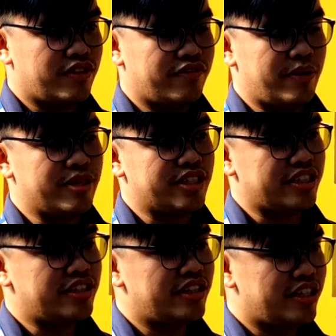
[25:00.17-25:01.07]
the
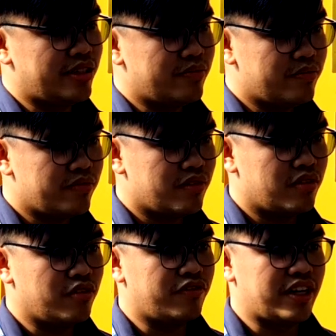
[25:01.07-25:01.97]
fabrication team to
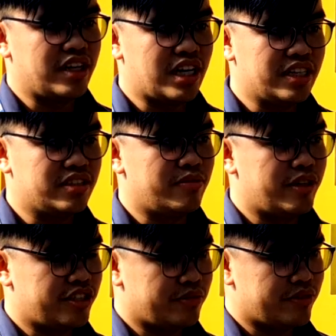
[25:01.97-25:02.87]
finalize the
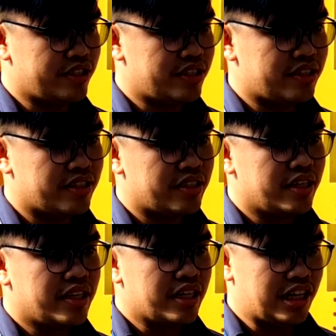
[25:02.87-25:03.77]
measurements,
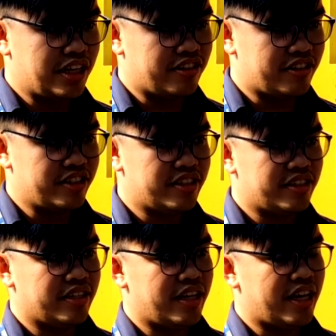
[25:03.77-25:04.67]
clearance,
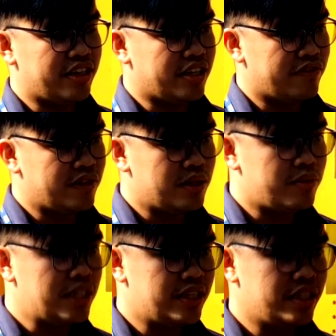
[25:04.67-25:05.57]
and the
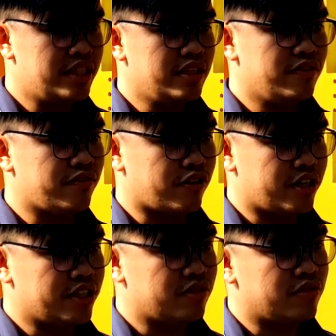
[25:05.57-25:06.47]
availability for
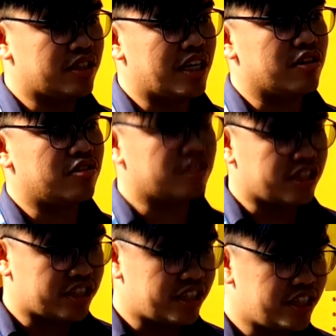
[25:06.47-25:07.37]
us to start
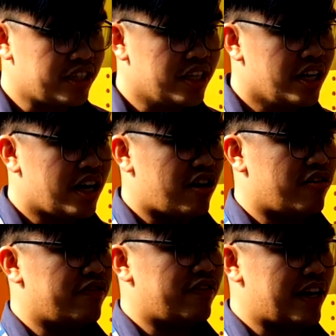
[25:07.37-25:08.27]
constructing our
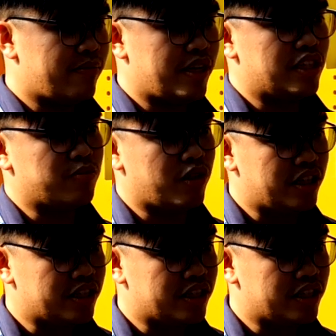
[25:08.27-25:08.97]
flap and spoiler